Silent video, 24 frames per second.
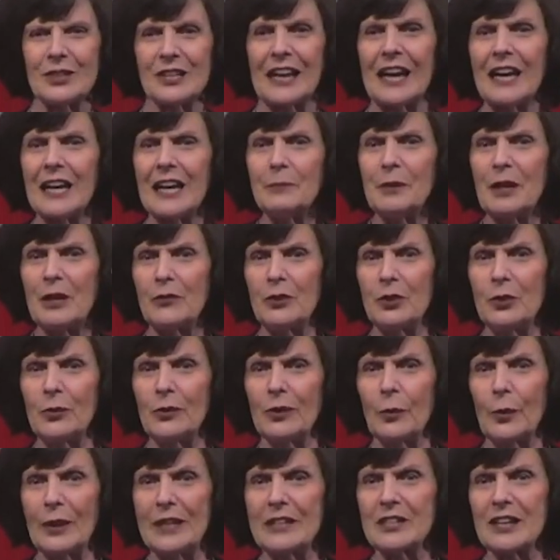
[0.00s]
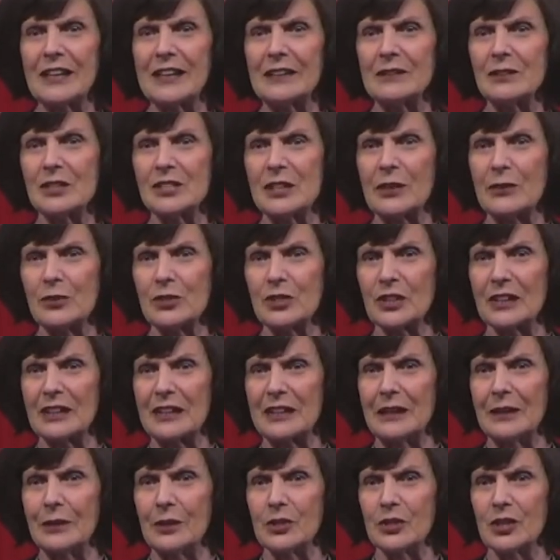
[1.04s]
how many of you went to Hyles-Anderson
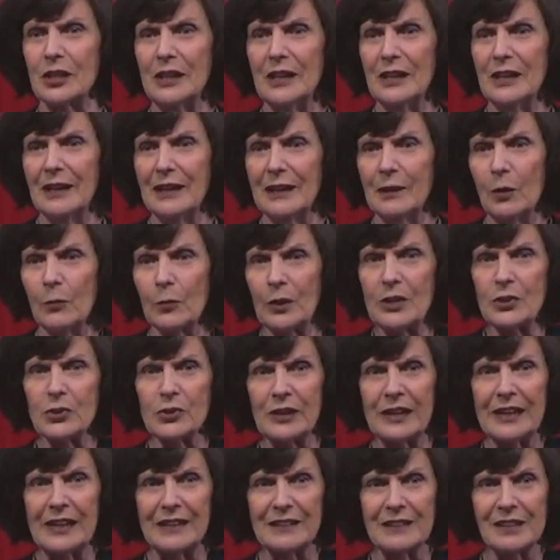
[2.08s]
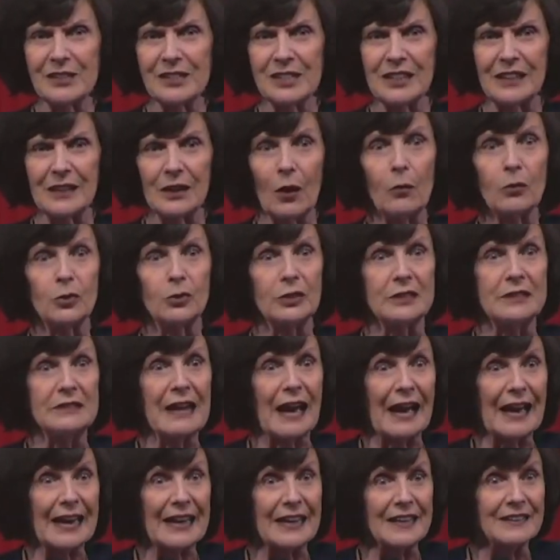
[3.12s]
College? Raise your hand. Let's say, oh, good
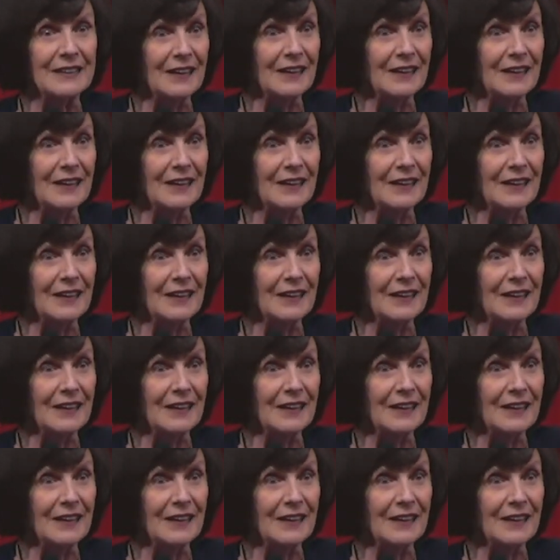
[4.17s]
night.